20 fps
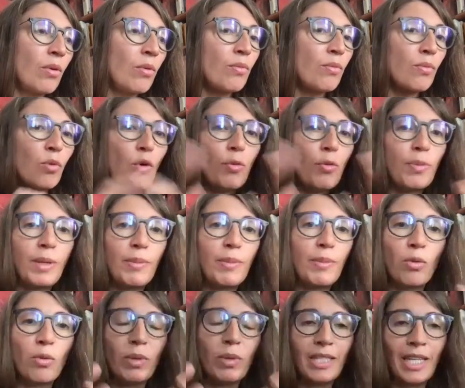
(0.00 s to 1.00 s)
more
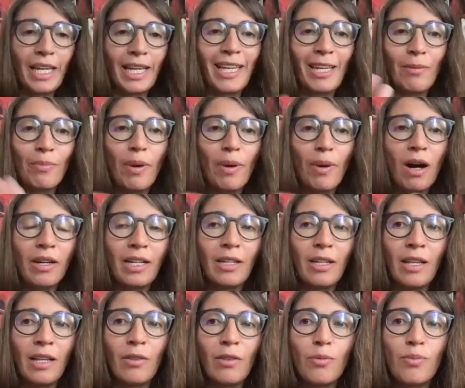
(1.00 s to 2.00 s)
people were taking part
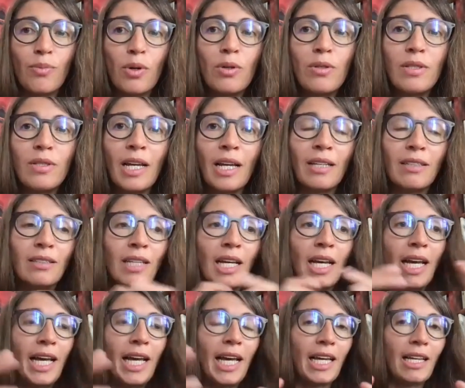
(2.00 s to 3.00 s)
in the process,
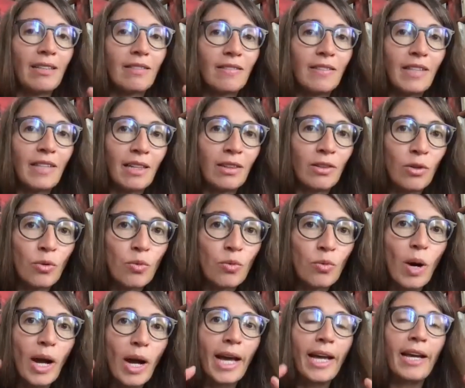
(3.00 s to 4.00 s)
is that the
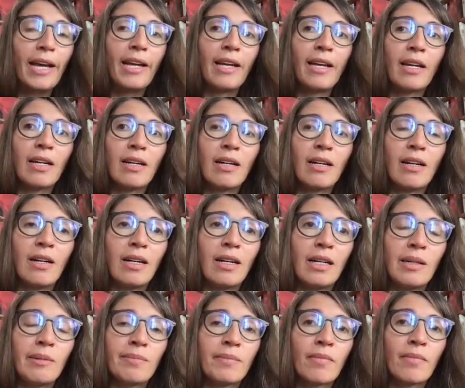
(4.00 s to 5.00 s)
way
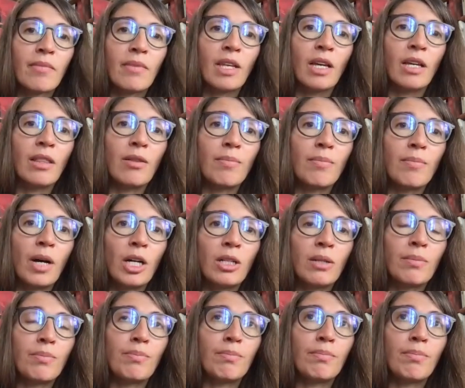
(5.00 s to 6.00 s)

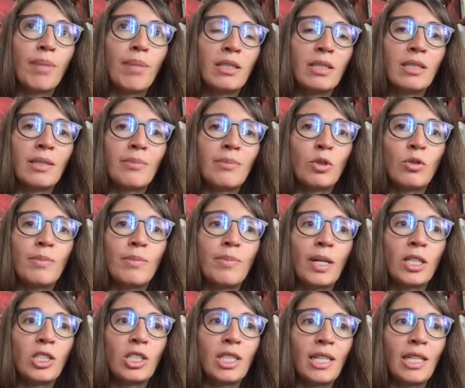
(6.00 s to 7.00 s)
but participatory
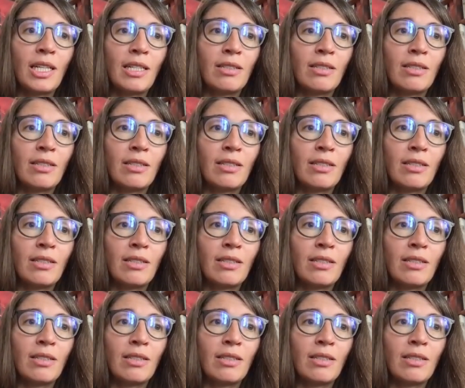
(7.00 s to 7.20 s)
budgeting